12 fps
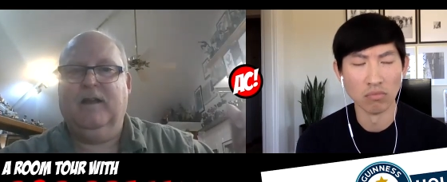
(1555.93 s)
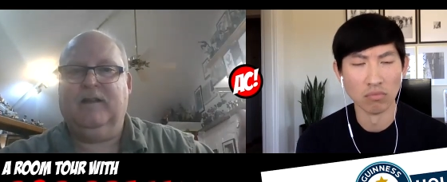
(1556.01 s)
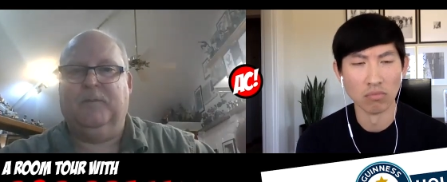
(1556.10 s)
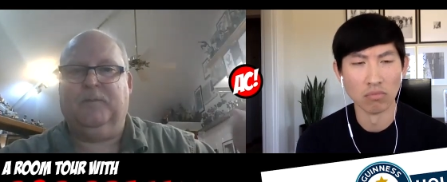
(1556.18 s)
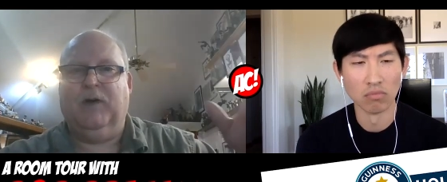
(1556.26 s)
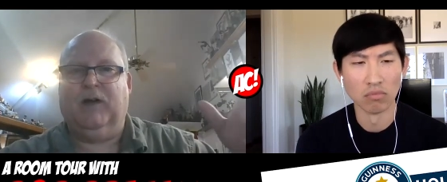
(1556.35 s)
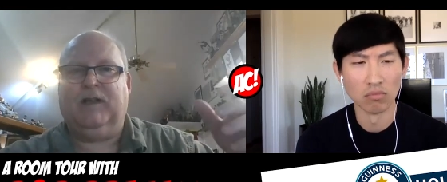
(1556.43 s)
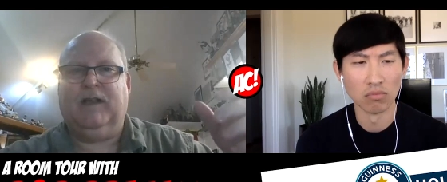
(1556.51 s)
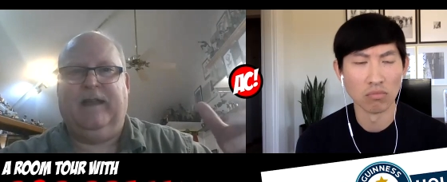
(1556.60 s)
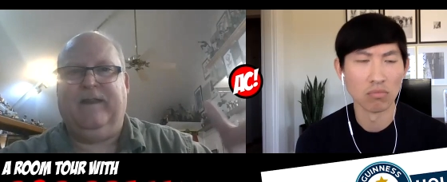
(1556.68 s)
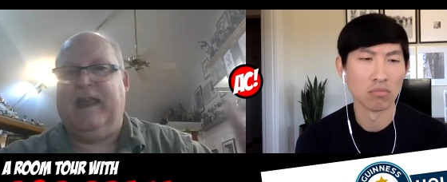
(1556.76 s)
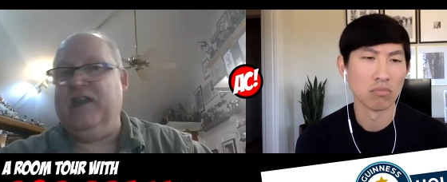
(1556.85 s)
Speaker 1: The book,
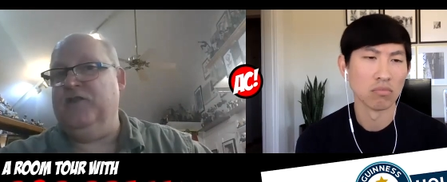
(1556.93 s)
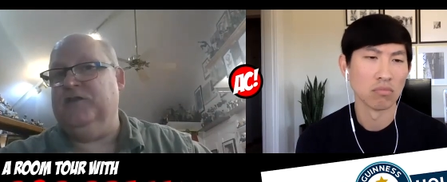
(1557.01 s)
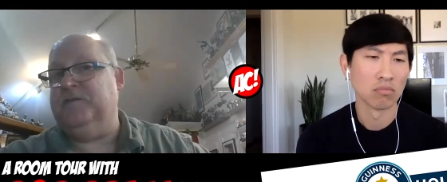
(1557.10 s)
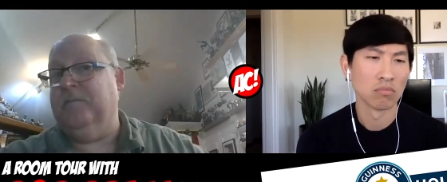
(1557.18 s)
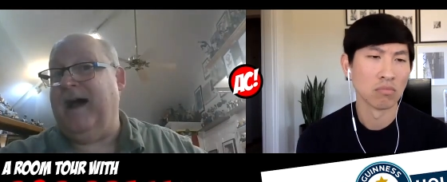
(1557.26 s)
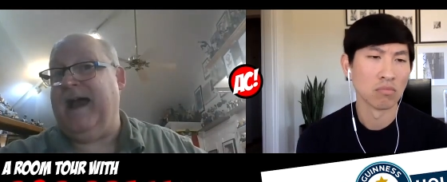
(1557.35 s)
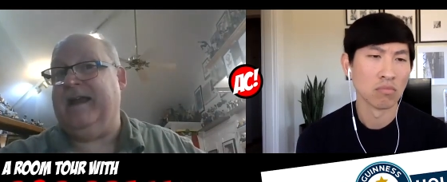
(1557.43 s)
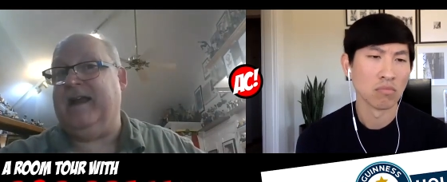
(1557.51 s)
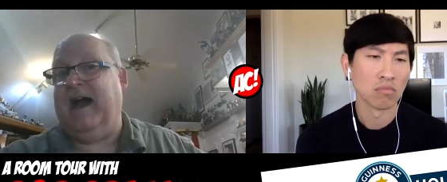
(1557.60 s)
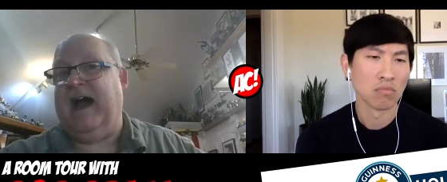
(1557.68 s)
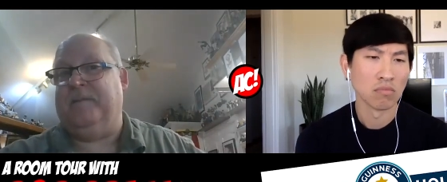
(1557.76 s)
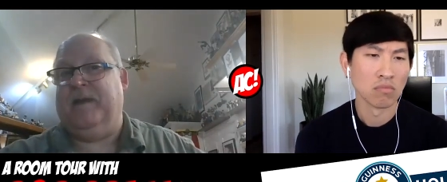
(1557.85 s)
and they used my
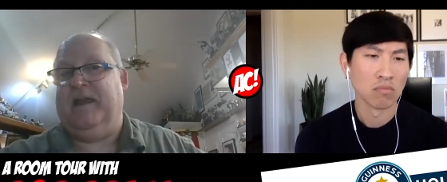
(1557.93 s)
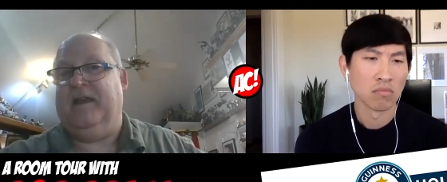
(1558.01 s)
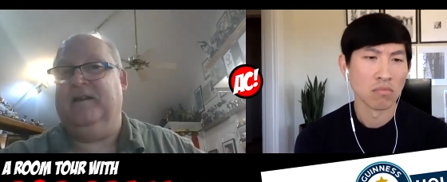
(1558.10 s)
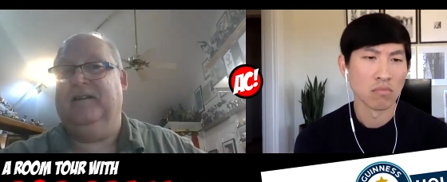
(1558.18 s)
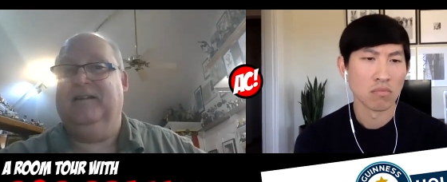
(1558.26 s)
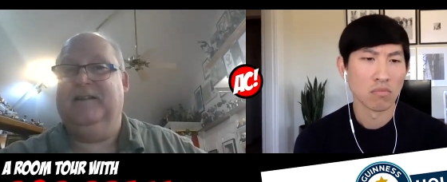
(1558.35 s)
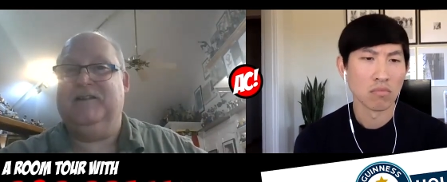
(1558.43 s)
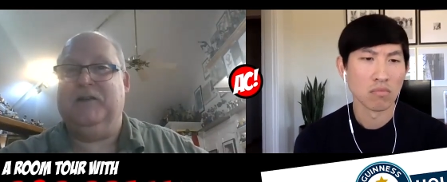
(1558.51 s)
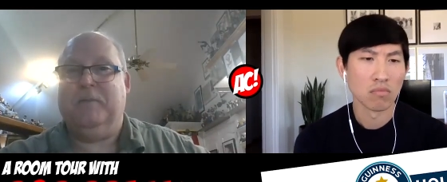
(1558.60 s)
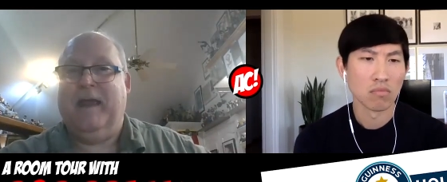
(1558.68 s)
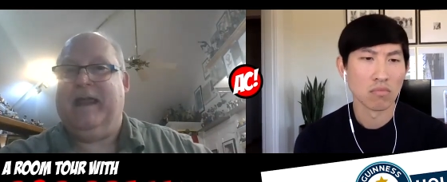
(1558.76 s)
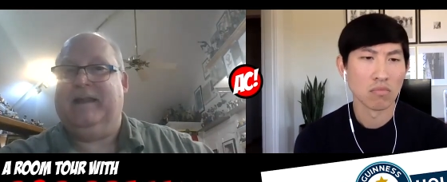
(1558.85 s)
copy to
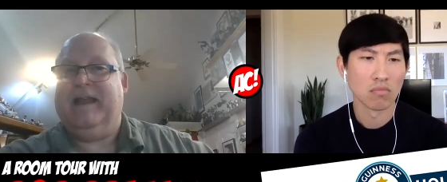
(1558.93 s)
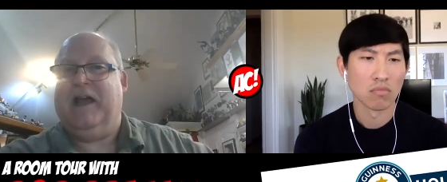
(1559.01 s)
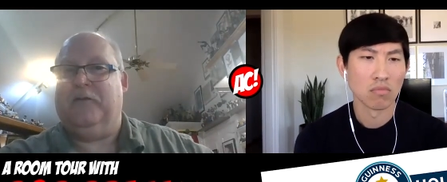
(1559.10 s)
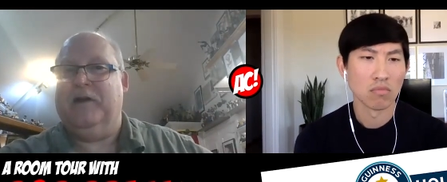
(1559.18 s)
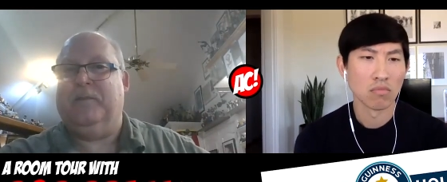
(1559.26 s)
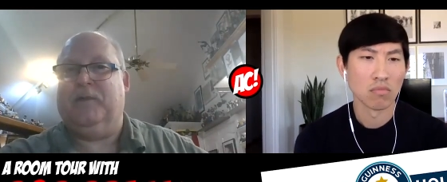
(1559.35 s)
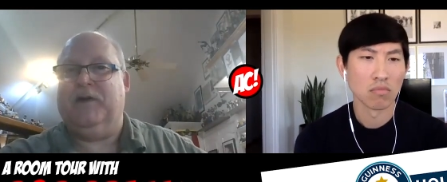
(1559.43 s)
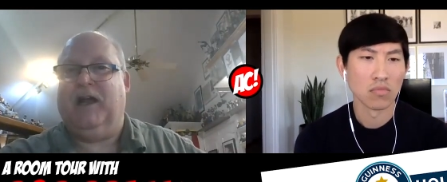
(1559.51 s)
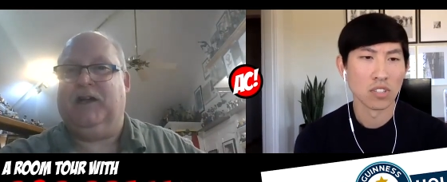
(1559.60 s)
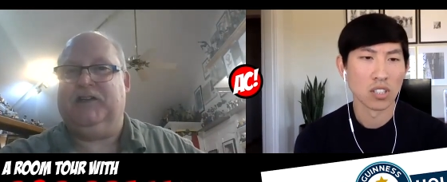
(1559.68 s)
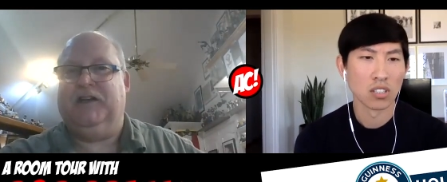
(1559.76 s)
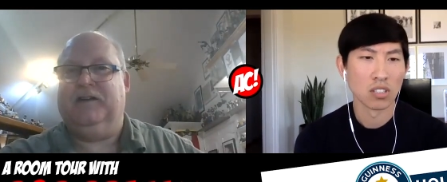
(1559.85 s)
make that
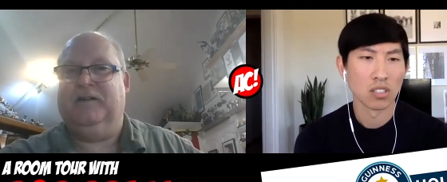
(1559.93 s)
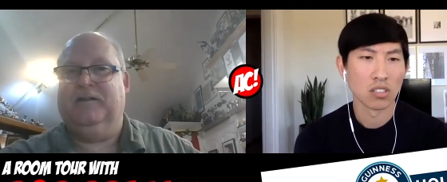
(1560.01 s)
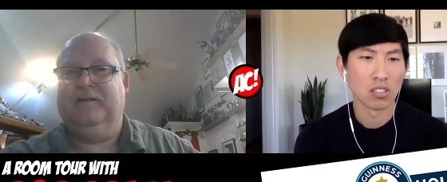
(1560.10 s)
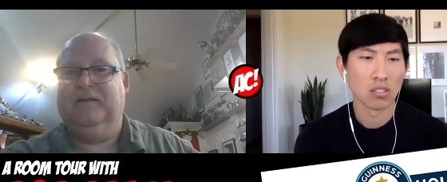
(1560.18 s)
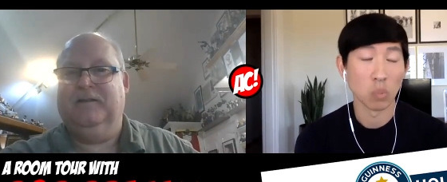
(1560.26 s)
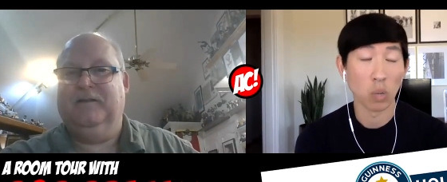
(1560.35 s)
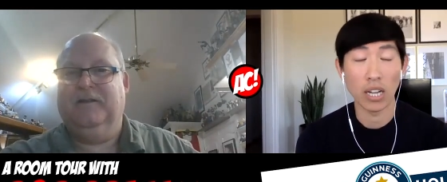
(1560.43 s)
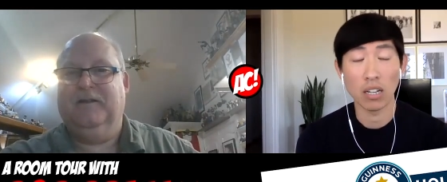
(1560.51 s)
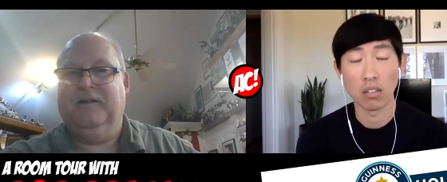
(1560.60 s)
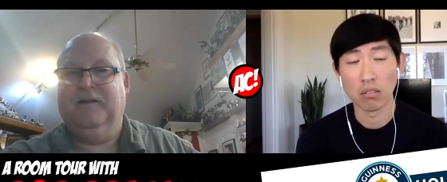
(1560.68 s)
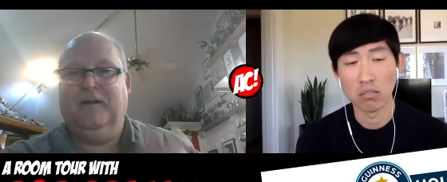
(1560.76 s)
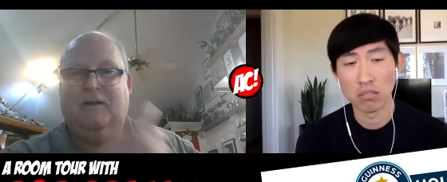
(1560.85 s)
reproduction.
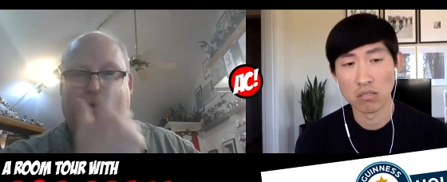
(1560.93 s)
Wow.